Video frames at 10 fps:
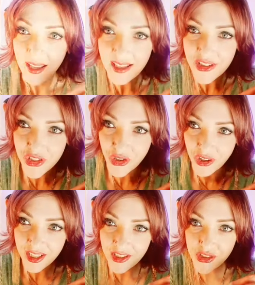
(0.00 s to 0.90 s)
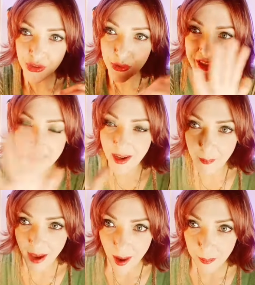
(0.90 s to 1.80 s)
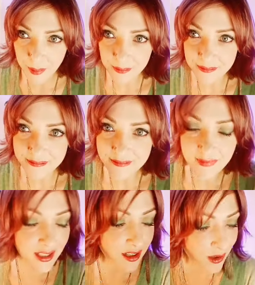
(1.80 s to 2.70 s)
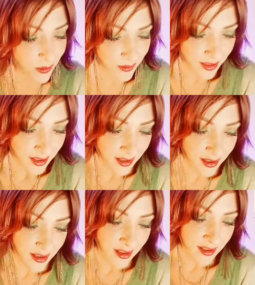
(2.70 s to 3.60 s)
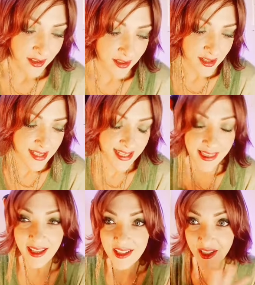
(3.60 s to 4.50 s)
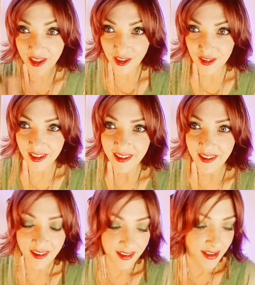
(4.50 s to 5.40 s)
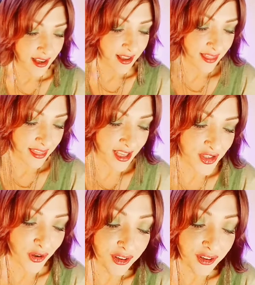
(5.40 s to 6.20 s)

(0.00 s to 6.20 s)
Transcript: is starting to see a map, you know, see things clearly. Things are